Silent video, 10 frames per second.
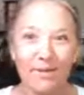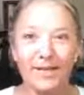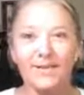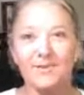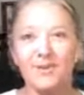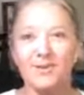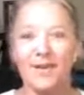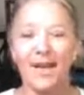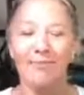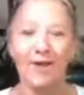Pretty special
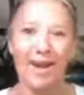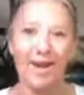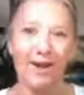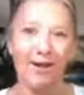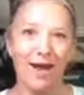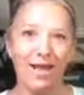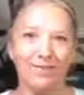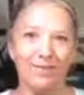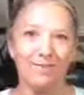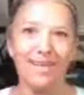time right now.
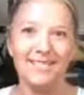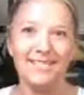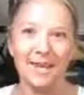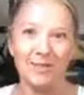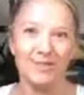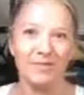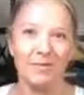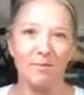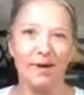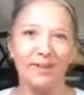Actually, Mackenzie and Emerson are
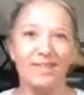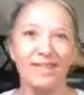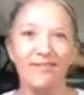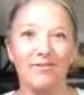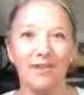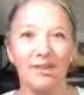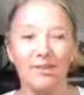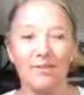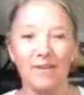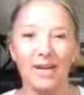preparing to leave for
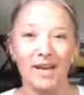Europe